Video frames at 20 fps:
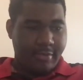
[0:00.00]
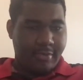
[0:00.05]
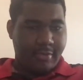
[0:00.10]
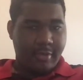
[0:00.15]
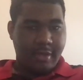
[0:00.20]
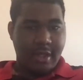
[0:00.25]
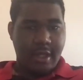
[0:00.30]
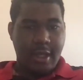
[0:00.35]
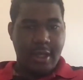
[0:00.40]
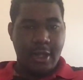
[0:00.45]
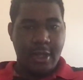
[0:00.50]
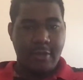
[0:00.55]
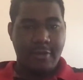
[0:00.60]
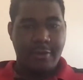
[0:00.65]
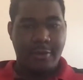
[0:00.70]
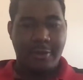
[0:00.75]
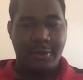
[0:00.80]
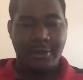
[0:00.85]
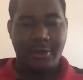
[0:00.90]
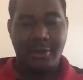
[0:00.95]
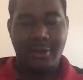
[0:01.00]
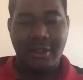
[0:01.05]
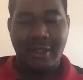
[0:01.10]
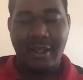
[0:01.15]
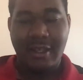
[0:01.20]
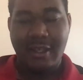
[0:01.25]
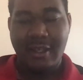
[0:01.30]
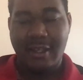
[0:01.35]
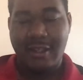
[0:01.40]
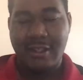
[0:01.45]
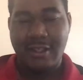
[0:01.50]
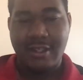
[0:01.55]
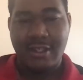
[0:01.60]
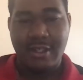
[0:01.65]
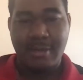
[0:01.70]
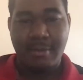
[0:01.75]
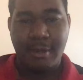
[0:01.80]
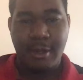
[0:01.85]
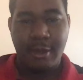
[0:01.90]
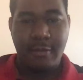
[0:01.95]
Hello everyone, Oli here, and this
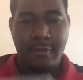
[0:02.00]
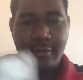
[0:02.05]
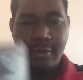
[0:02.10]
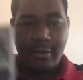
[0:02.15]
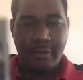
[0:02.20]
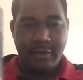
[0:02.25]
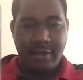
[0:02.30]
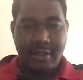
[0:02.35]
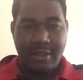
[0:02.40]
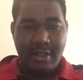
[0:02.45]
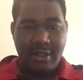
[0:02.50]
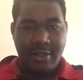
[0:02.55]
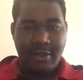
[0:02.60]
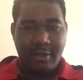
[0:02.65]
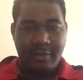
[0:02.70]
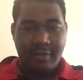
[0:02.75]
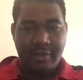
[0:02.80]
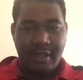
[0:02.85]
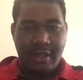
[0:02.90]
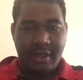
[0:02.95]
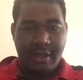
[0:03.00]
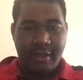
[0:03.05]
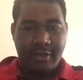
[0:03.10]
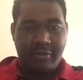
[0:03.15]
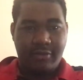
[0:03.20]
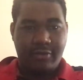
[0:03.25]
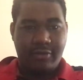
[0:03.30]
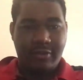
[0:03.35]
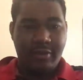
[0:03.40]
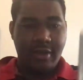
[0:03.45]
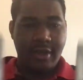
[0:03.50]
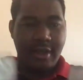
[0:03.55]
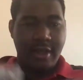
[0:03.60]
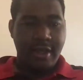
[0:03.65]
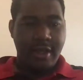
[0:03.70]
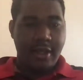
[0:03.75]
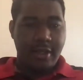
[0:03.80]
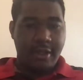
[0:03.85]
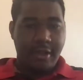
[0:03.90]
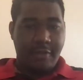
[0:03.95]
is my review of The Seeds of Death,
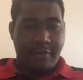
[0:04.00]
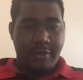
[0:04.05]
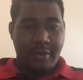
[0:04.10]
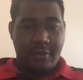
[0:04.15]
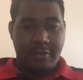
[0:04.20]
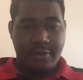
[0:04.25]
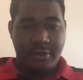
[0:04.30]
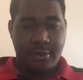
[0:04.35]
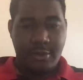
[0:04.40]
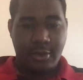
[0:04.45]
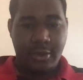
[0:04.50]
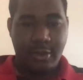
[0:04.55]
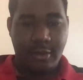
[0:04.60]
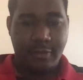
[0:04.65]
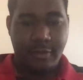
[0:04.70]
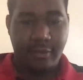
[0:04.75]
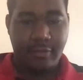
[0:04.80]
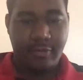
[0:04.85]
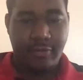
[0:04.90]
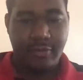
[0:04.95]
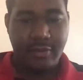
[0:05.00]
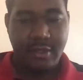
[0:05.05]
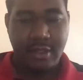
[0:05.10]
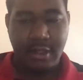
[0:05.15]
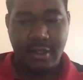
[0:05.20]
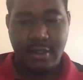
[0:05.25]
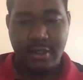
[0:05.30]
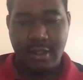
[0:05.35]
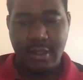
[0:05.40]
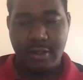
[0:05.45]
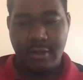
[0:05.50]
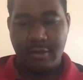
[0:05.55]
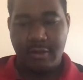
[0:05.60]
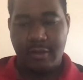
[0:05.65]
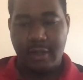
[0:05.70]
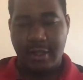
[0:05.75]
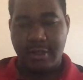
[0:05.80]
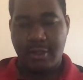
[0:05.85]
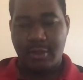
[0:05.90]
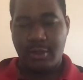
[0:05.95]
the fifth story of the sixth season of
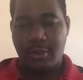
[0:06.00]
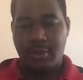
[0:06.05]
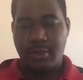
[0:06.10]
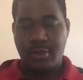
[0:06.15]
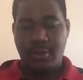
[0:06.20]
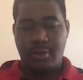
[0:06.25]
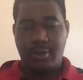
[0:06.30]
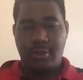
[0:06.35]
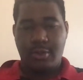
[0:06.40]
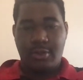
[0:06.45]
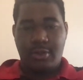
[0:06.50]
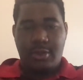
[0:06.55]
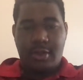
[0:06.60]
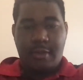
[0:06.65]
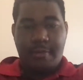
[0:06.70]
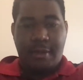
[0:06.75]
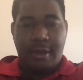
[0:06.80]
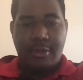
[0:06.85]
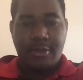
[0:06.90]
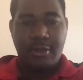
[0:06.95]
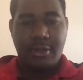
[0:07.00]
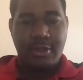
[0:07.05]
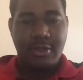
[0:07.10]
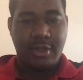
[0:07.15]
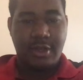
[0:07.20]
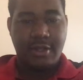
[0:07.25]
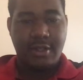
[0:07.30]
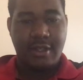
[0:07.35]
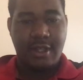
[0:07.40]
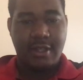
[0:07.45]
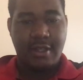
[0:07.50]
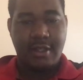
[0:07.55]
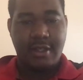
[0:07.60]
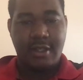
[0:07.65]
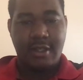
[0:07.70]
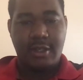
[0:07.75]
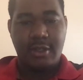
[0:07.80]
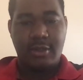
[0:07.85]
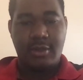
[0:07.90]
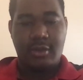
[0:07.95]
classic Doctor Who, starring Patrick Troughton as the
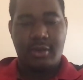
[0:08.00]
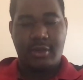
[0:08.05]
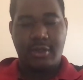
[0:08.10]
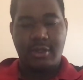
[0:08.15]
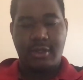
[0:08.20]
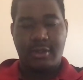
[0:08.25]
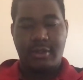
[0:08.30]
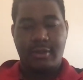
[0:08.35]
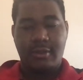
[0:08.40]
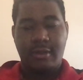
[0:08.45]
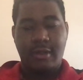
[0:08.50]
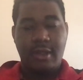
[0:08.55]
second Doctor.